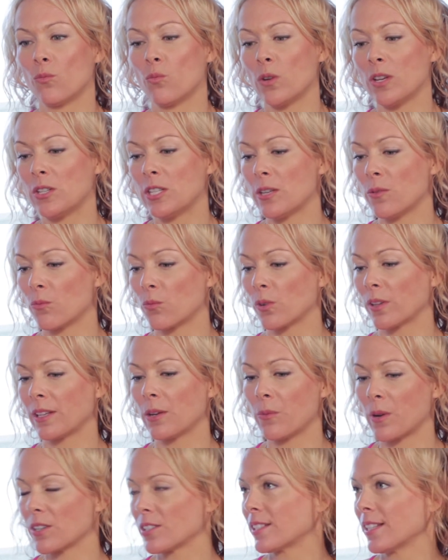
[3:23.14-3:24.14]
we didn't
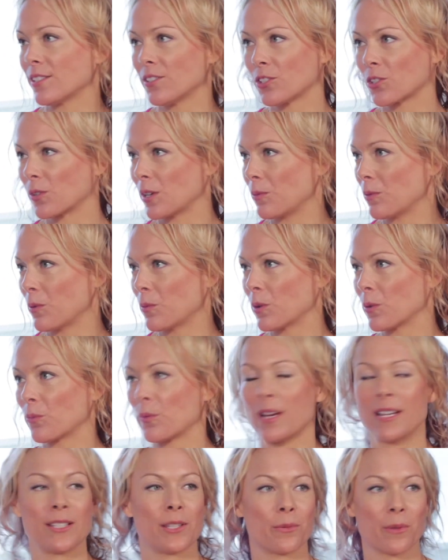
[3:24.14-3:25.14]
really wear sunscreen. We
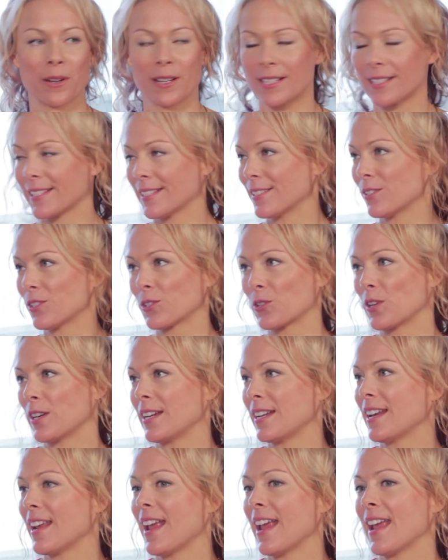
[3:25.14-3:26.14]
weren't raised wearing
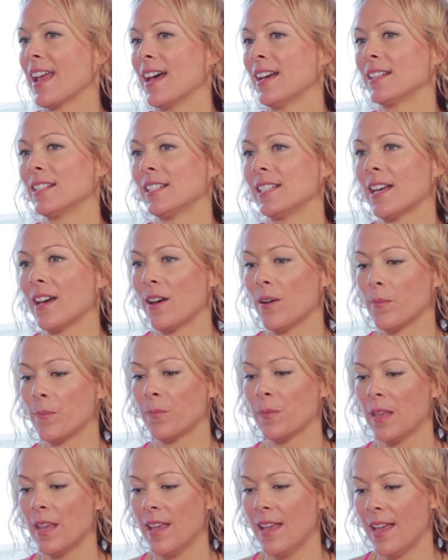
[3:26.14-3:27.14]
sunscreen.
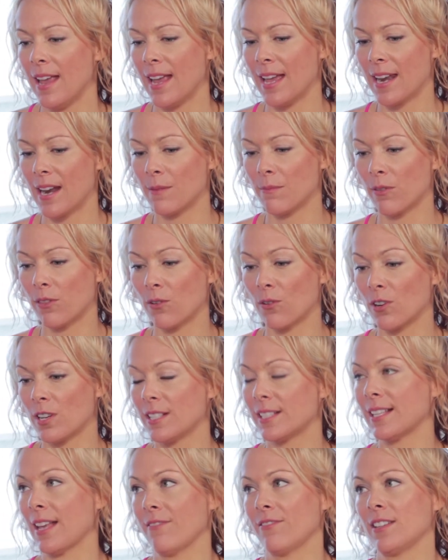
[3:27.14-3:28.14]
And I'm
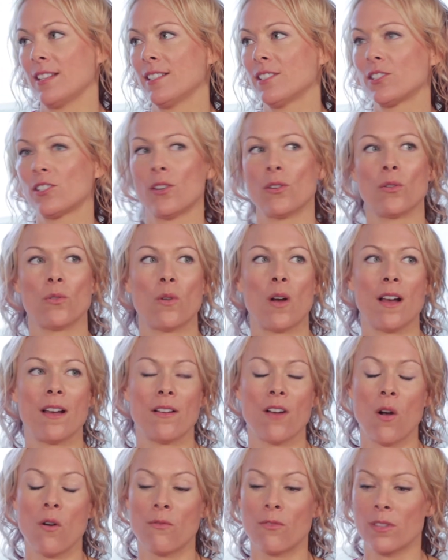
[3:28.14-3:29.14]
37, so
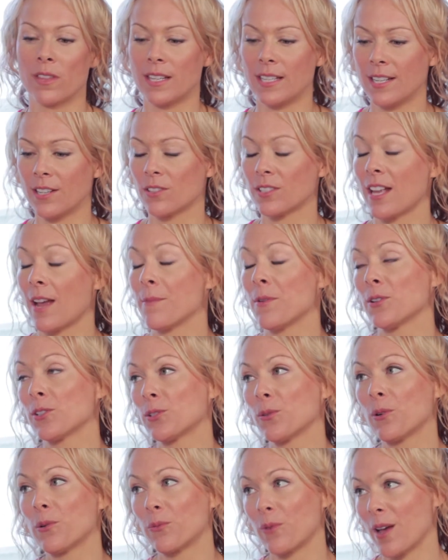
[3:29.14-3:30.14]
over the years, I'm
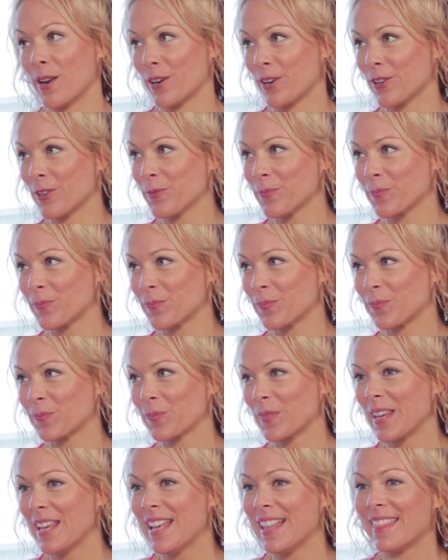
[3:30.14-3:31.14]
also a runner
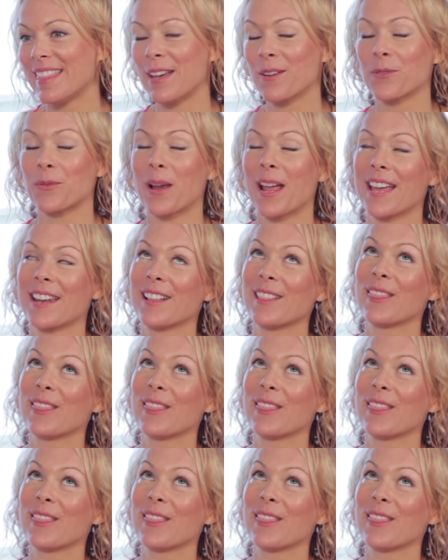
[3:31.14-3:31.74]
that ran